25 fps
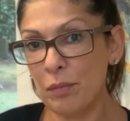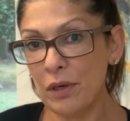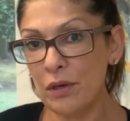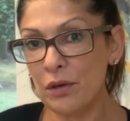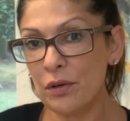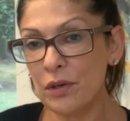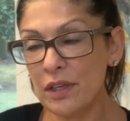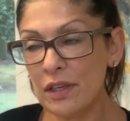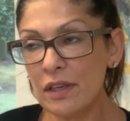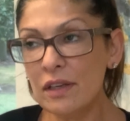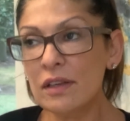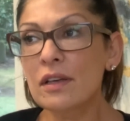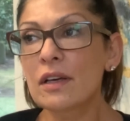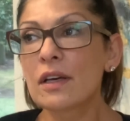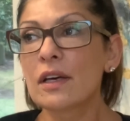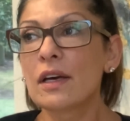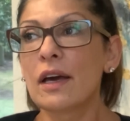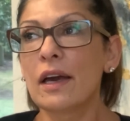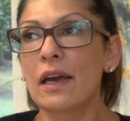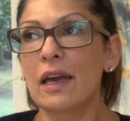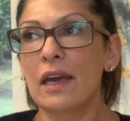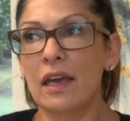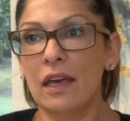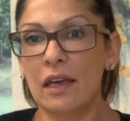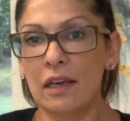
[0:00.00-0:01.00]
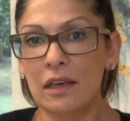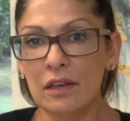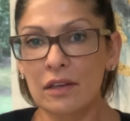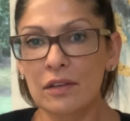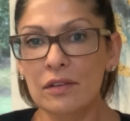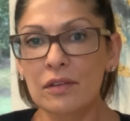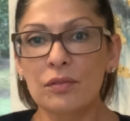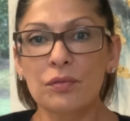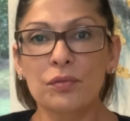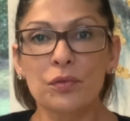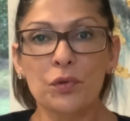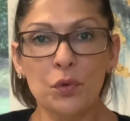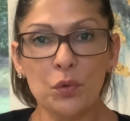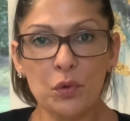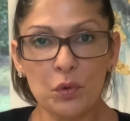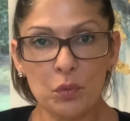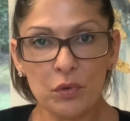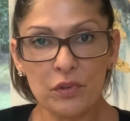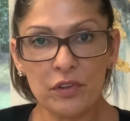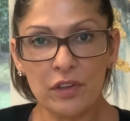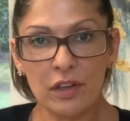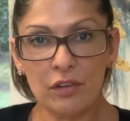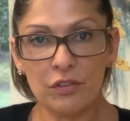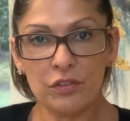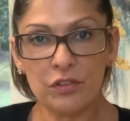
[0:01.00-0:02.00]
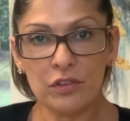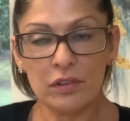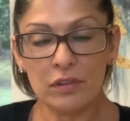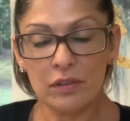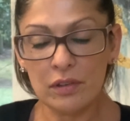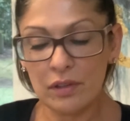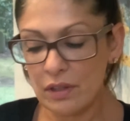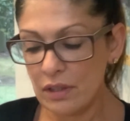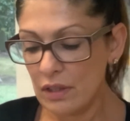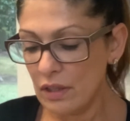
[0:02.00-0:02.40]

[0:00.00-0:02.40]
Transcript: area, and fluid retention.